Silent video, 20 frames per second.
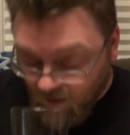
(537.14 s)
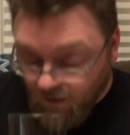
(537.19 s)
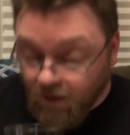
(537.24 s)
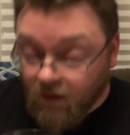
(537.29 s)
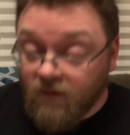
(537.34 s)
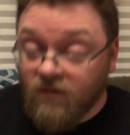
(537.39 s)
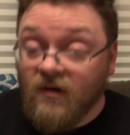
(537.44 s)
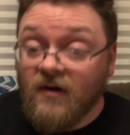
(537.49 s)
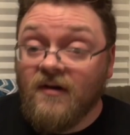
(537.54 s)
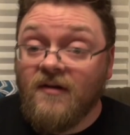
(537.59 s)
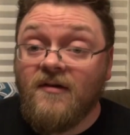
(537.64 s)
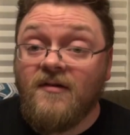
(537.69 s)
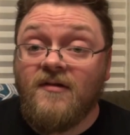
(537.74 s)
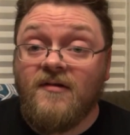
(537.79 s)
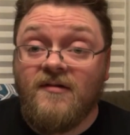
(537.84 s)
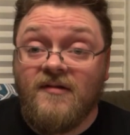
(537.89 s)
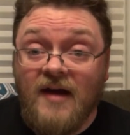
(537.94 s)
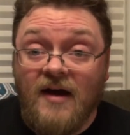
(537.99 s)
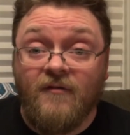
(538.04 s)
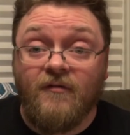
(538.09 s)
There is a
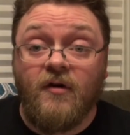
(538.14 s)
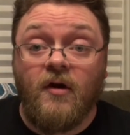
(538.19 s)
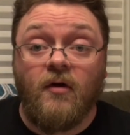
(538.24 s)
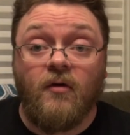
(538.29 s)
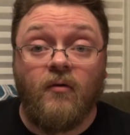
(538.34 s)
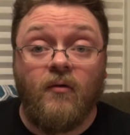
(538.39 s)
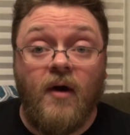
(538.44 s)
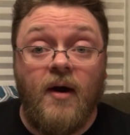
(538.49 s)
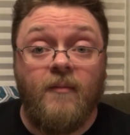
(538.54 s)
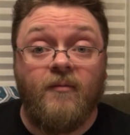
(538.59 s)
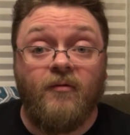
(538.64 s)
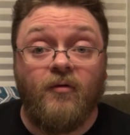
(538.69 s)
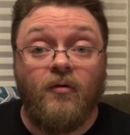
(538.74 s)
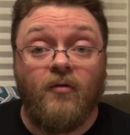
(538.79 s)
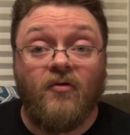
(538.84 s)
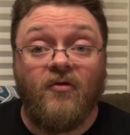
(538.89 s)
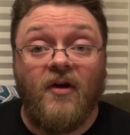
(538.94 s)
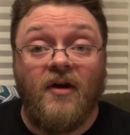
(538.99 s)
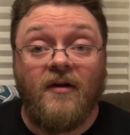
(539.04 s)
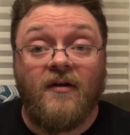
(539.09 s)
definite
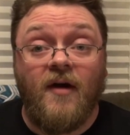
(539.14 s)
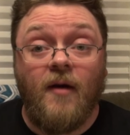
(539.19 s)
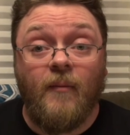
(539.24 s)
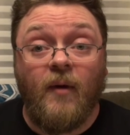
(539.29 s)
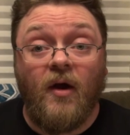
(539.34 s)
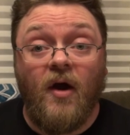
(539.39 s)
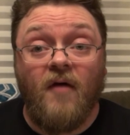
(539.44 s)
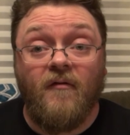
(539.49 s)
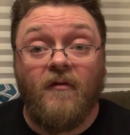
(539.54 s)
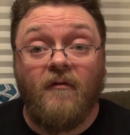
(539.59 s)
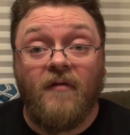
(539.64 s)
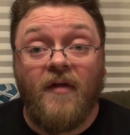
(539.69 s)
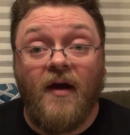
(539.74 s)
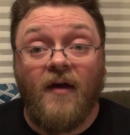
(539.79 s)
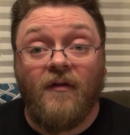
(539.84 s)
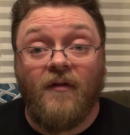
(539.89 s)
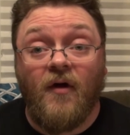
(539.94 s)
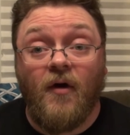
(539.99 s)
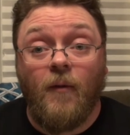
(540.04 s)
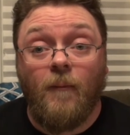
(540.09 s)
grapefruit scent coming off of
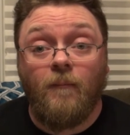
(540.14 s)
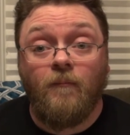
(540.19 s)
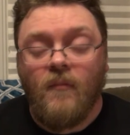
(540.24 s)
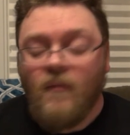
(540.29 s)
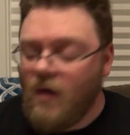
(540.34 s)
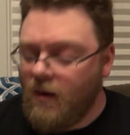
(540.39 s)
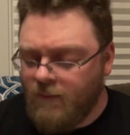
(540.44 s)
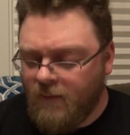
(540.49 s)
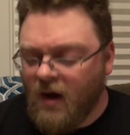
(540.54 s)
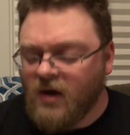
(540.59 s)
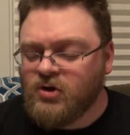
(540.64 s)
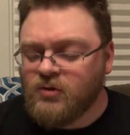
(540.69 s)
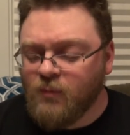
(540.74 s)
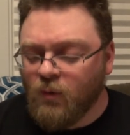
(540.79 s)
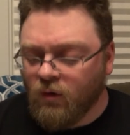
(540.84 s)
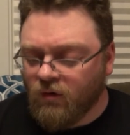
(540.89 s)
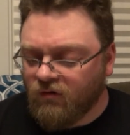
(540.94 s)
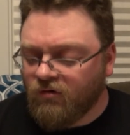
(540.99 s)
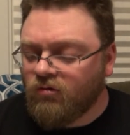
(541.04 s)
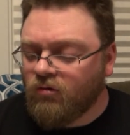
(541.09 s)
that though. A much
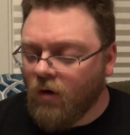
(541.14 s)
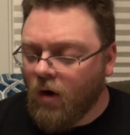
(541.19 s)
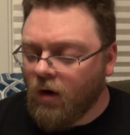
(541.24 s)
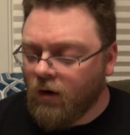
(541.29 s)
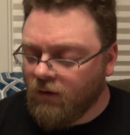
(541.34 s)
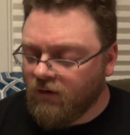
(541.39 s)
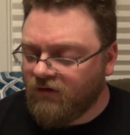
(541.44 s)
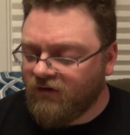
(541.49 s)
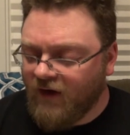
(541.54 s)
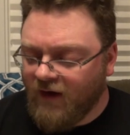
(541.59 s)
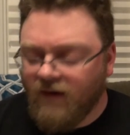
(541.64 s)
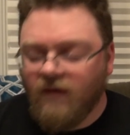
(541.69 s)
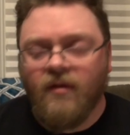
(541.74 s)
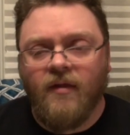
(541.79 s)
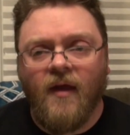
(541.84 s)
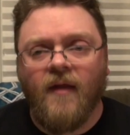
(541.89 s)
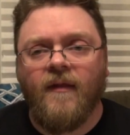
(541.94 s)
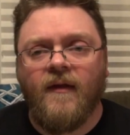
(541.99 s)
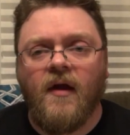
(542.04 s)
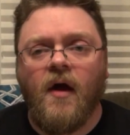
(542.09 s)
more stronger scent
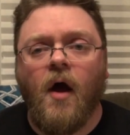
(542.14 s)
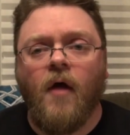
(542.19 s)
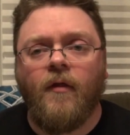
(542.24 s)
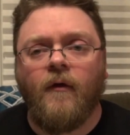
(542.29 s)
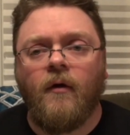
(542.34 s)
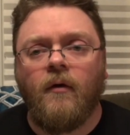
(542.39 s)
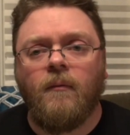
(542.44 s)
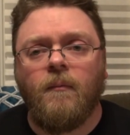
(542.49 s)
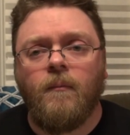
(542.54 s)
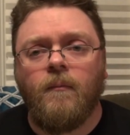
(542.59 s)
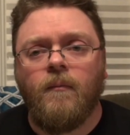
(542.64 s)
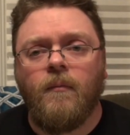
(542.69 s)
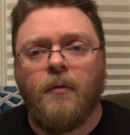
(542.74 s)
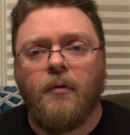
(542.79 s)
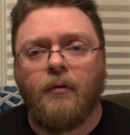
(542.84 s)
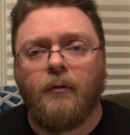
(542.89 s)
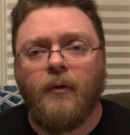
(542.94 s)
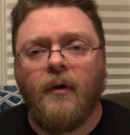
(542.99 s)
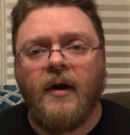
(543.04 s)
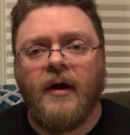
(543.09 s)
than the other
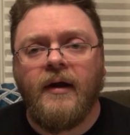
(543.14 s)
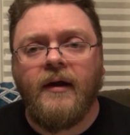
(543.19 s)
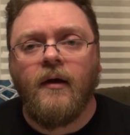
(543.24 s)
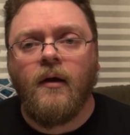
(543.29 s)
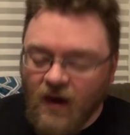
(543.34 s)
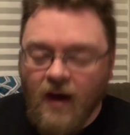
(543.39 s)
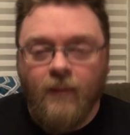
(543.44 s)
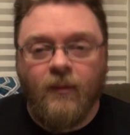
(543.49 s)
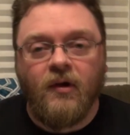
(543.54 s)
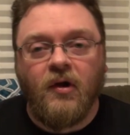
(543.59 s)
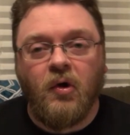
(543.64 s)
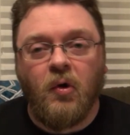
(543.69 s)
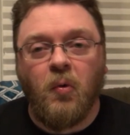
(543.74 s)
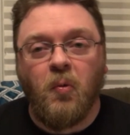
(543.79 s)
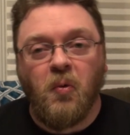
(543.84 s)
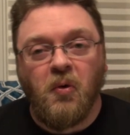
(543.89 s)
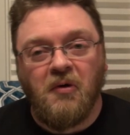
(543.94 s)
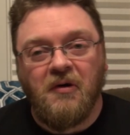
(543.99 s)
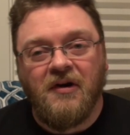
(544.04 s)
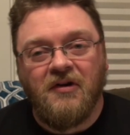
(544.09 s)
three. I'm a little
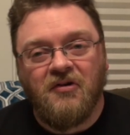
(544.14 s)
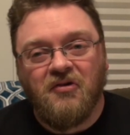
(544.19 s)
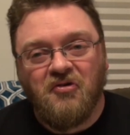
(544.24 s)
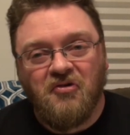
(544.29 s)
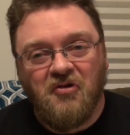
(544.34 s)
worried to